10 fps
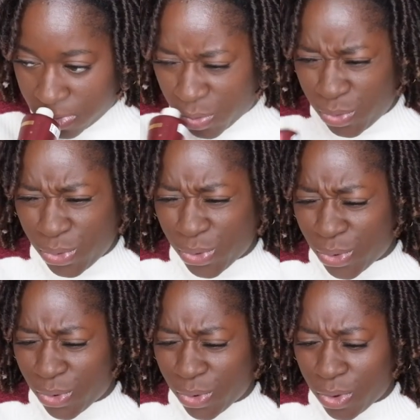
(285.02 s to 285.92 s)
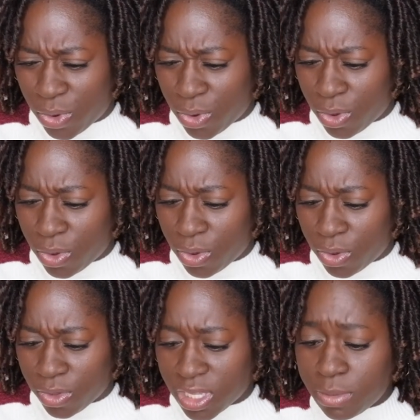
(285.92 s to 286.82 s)

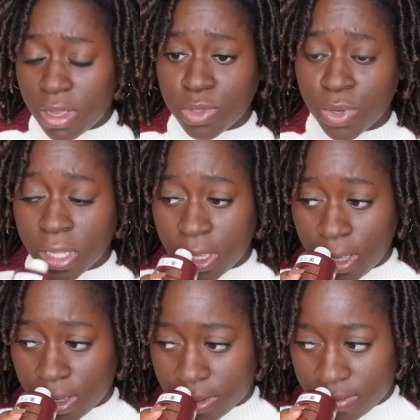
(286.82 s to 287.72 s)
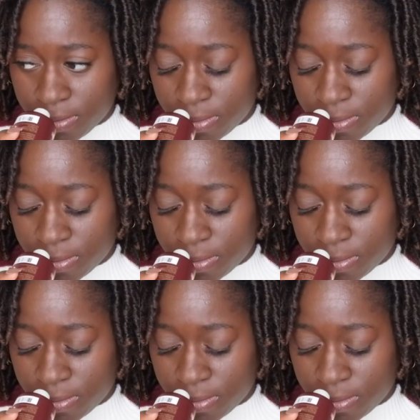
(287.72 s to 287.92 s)
Ooh, this smells really good.